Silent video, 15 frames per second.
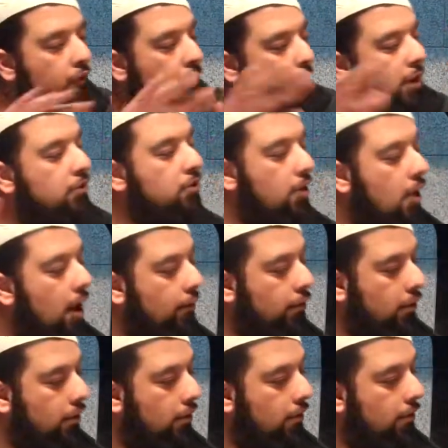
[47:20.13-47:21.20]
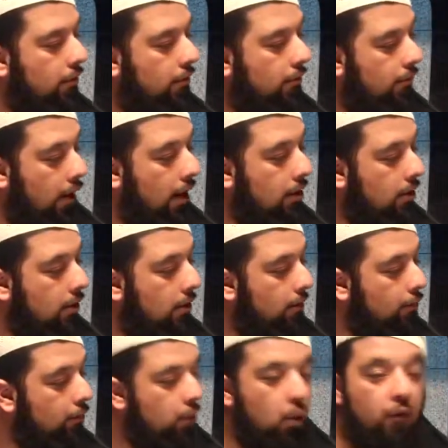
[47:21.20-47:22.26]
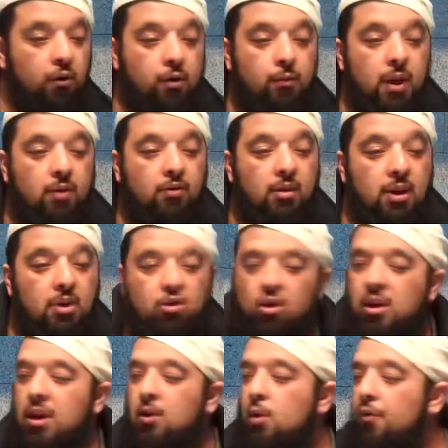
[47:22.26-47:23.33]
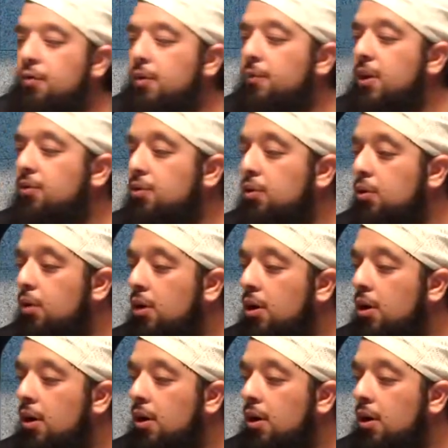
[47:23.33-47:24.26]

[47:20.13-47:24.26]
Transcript: Kufr means to cover, right? Kufr means, literally, kufr means to